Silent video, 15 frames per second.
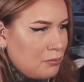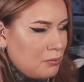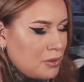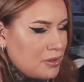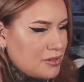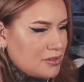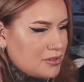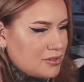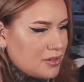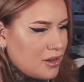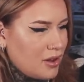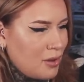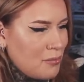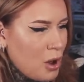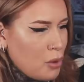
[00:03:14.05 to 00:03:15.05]
But there's,
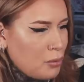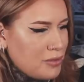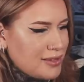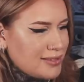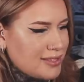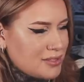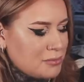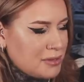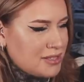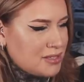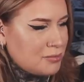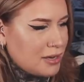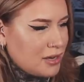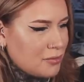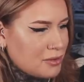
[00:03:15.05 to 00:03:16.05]
I'm hoping this has been
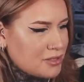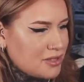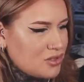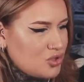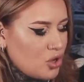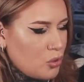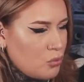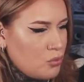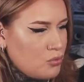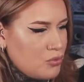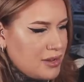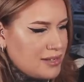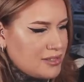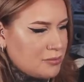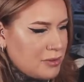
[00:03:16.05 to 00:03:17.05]
sped up because there's no
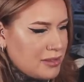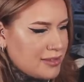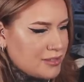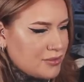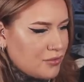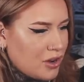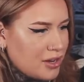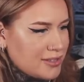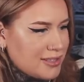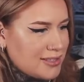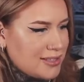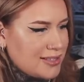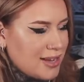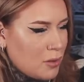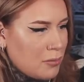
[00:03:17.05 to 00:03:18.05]
need to be this fast.
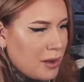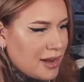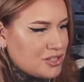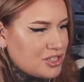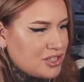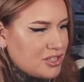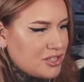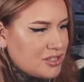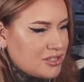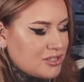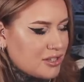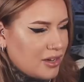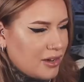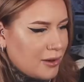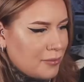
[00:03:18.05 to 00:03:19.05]
This is how patchiness
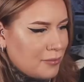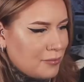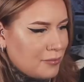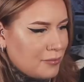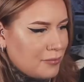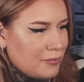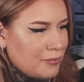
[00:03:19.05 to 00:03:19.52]
um,